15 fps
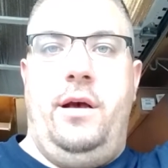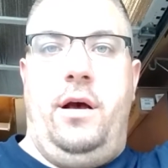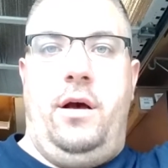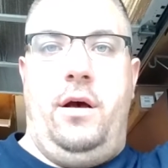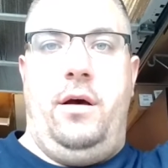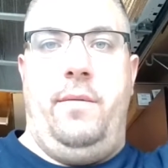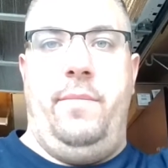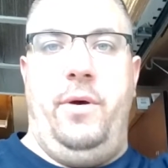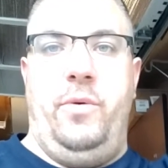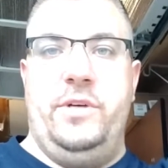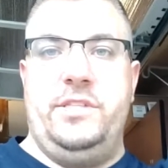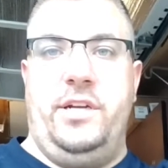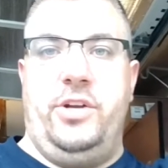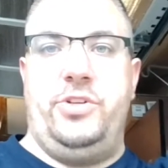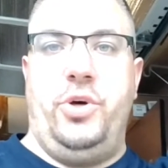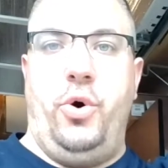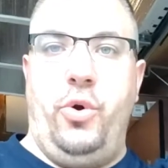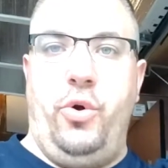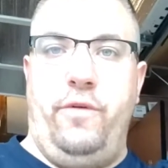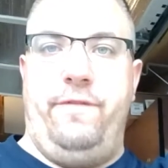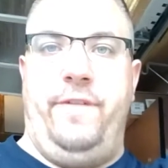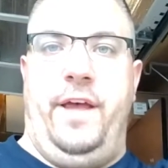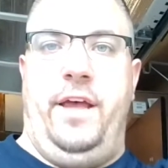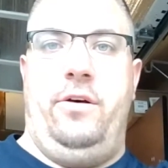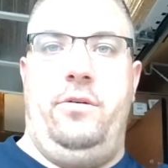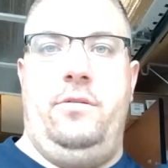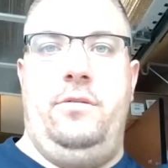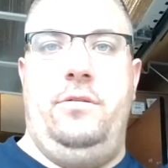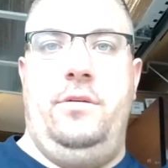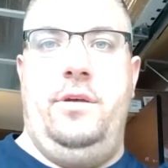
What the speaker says: It wasn't a total fail.